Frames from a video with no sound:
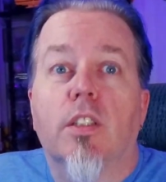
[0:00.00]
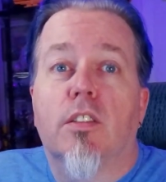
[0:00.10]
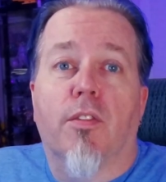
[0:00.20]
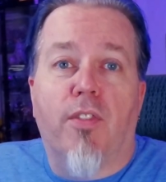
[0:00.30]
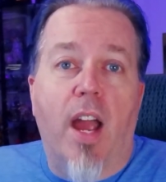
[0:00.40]

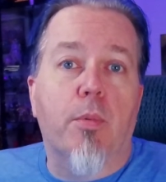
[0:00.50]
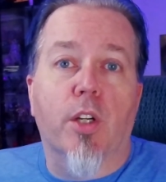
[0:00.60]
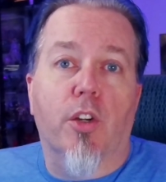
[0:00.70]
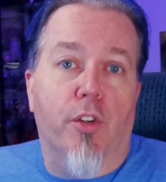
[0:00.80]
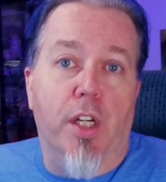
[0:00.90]
vibrant
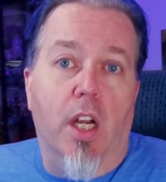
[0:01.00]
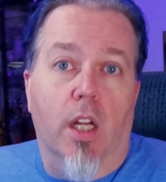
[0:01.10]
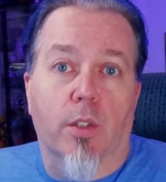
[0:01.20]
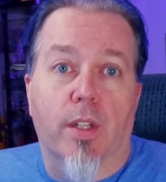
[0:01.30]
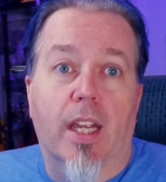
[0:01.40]
green
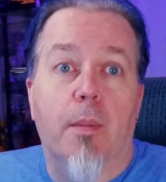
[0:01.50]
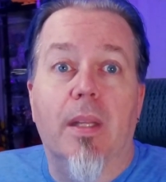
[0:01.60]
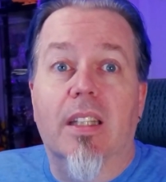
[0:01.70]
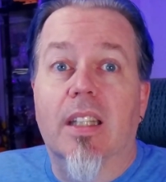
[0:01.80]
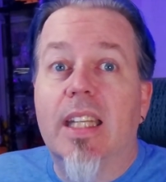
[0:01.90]
color that can be
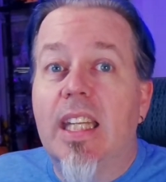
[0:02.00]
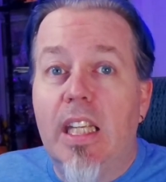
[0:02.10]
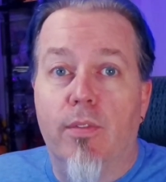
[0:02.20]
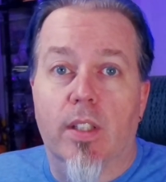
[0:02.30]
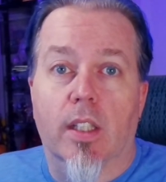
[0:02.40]
lit
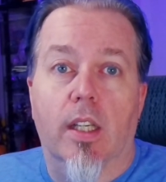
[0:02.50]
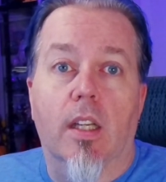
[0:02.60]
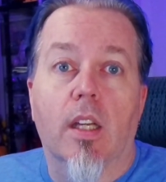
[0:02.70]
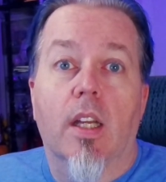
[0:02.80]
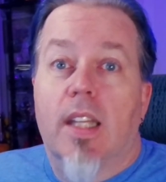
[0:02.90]
evenly,
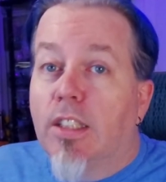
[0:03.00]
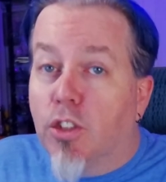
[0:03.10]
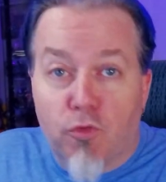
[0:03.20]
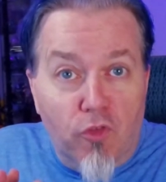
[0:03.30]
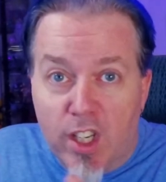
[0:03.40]
that's
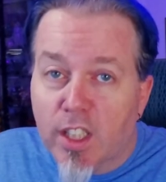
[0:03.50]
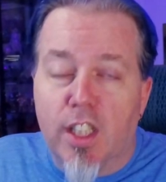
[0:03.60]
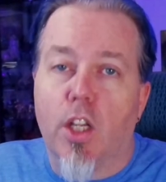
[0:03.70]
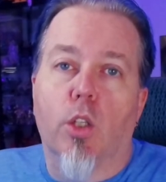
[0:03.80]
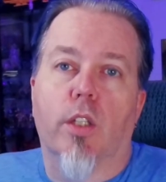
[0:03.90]
really
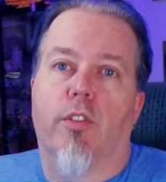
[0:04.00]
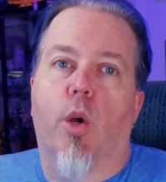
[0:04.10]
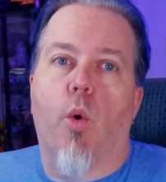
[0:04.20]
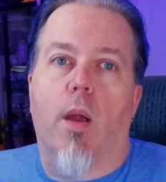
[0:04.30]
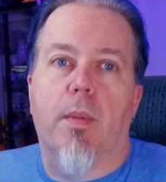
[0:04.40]
the only
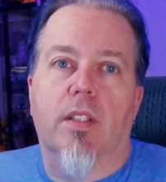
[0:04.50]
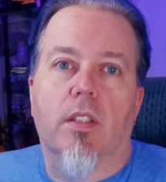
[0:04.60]
requirement.